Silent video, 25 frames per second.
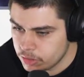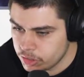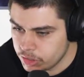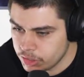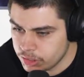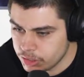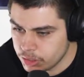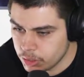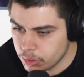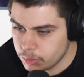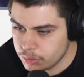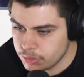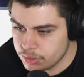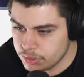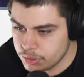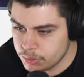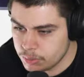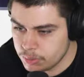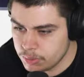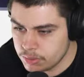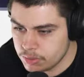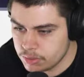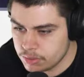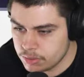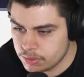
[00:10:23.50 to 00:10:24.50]
She shows
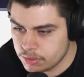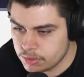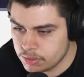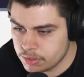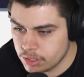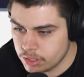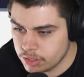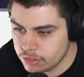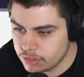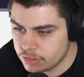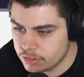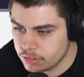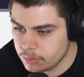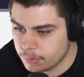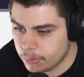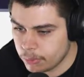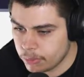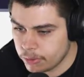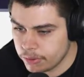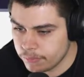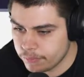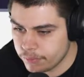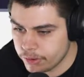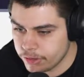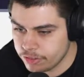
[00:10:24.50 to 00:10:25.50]
you such
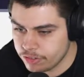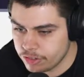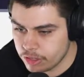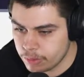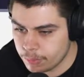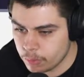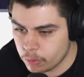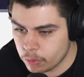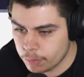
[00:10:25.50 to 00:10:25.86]
support and friendship,